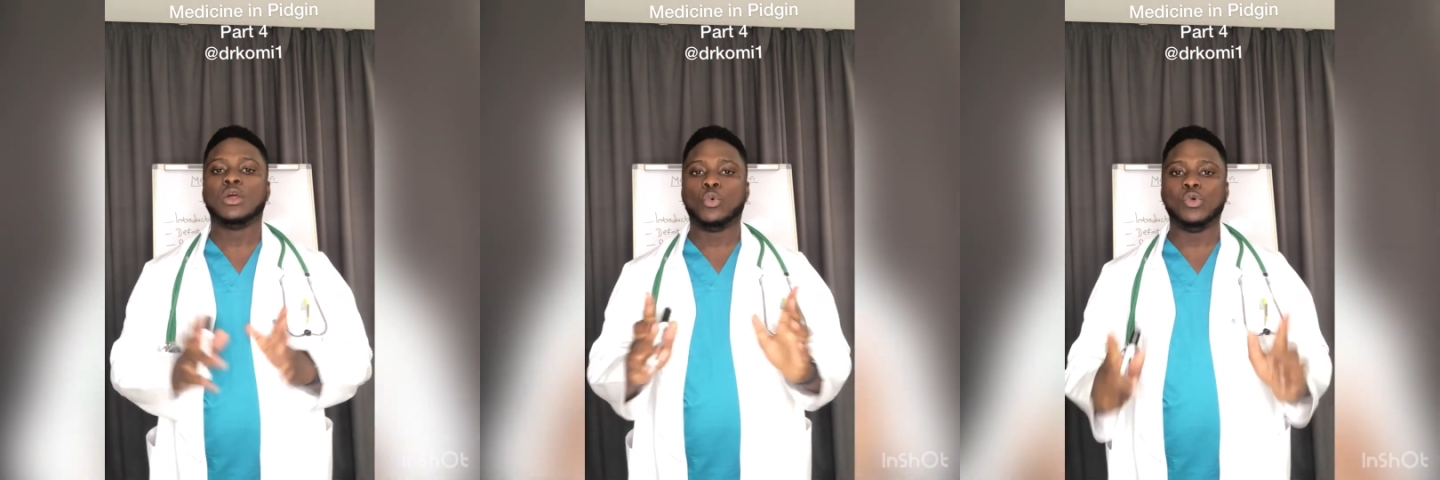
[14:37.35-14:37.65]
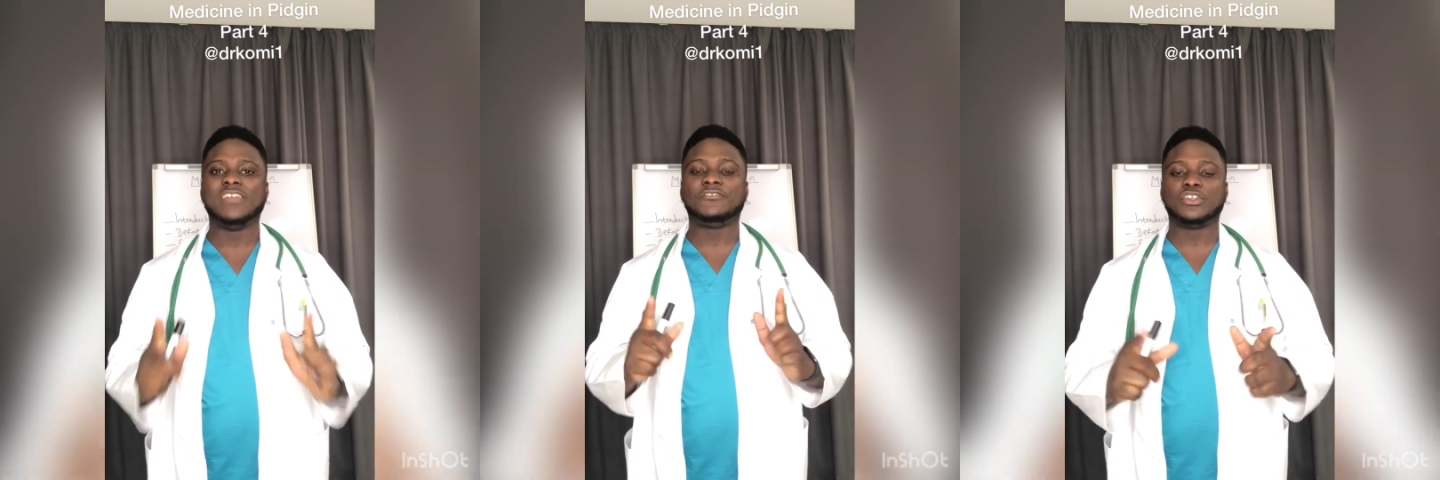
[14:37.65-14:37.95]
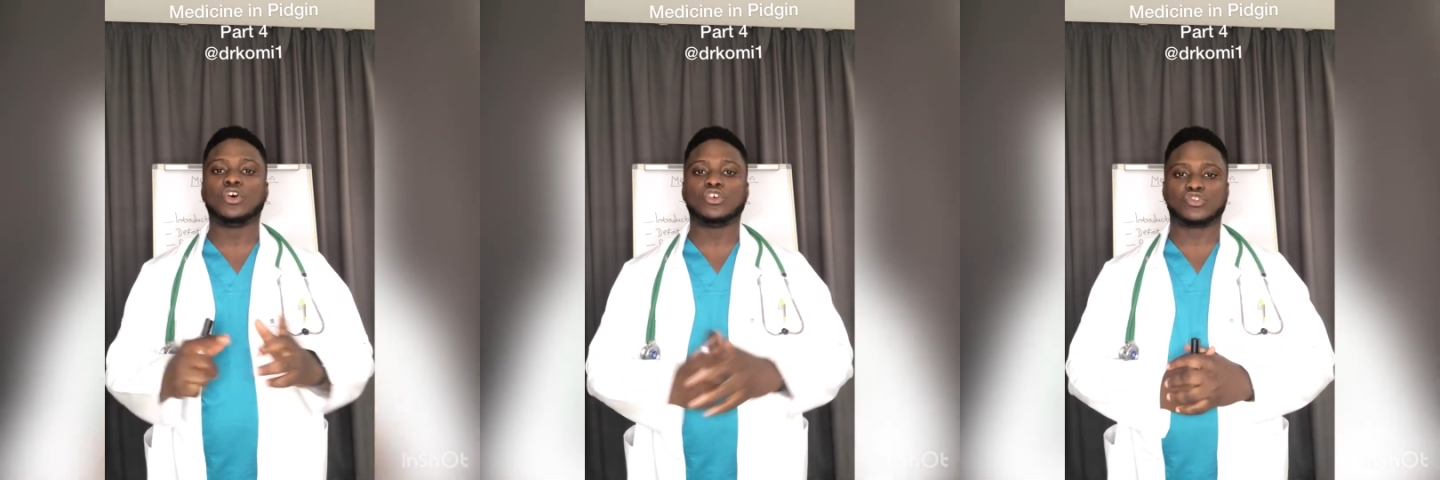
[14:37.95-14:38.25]
where it
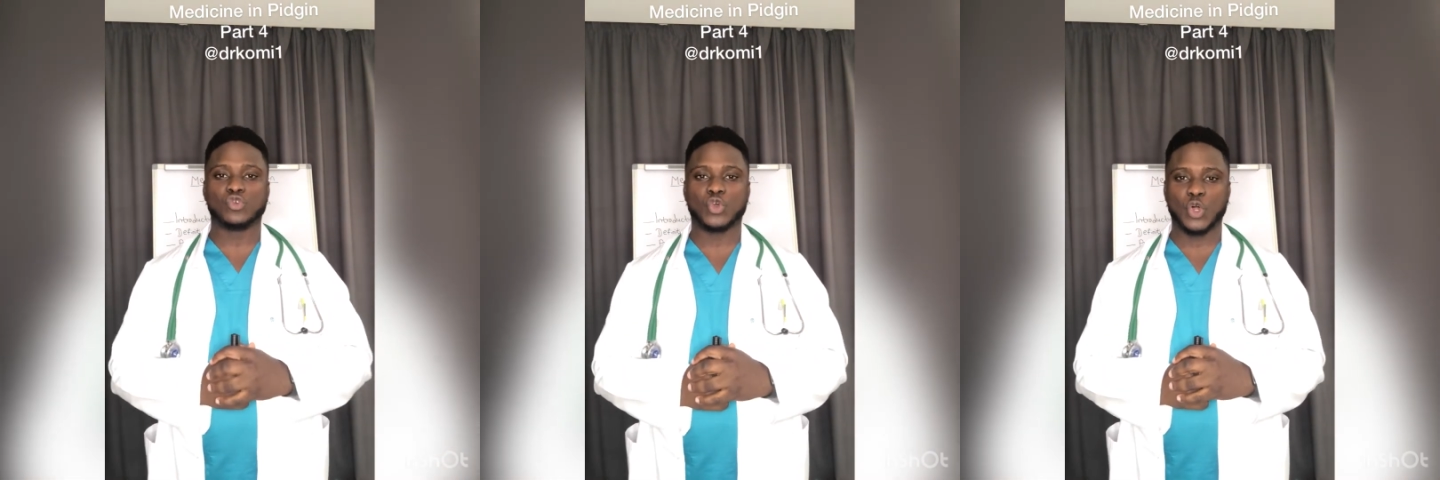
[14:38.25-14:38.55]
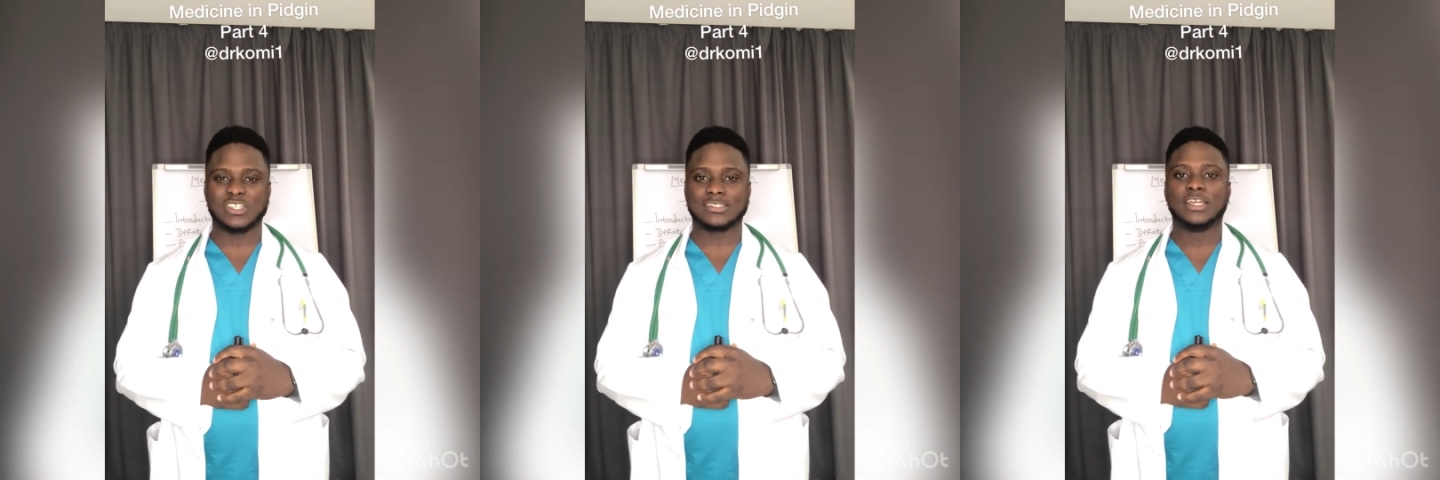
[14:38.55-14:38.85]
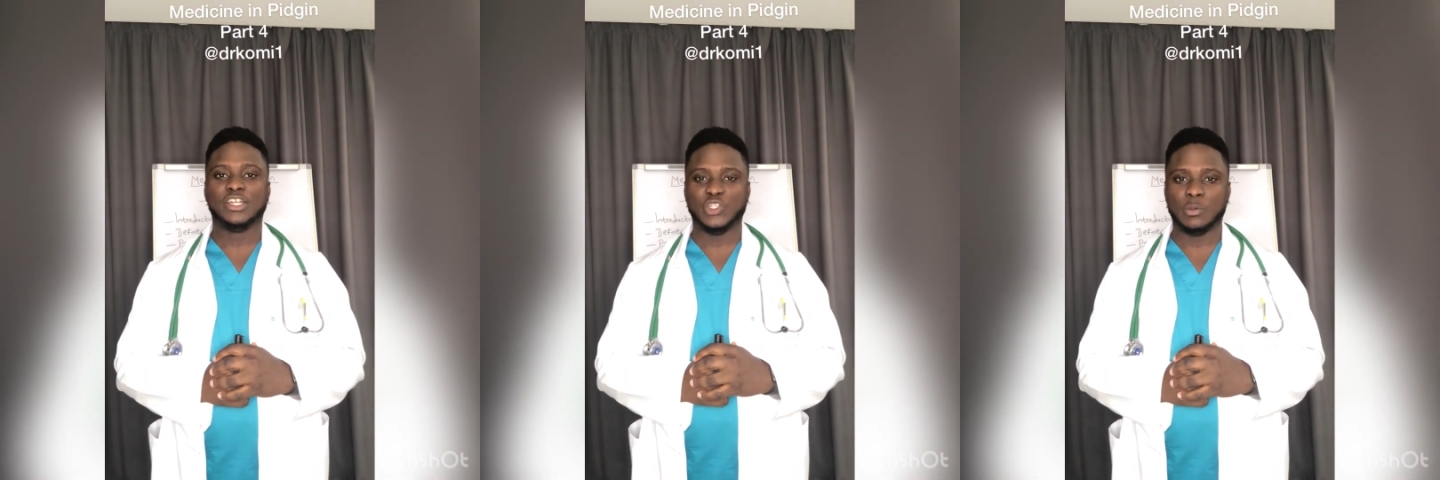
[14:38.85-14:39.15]
also cause
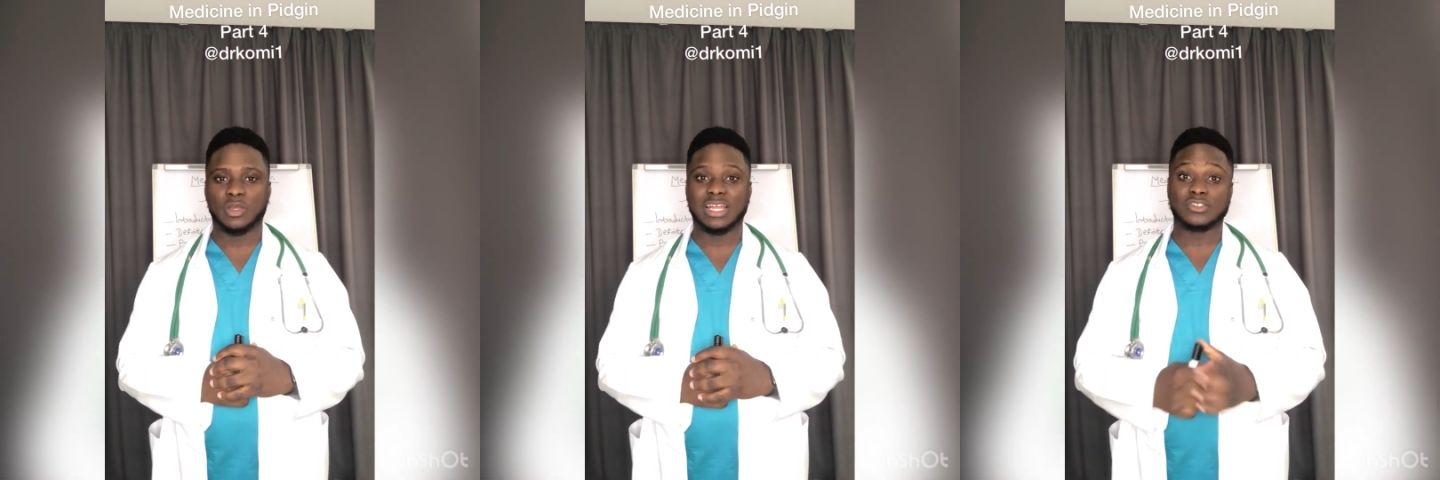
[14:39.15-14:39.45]
pneumonia.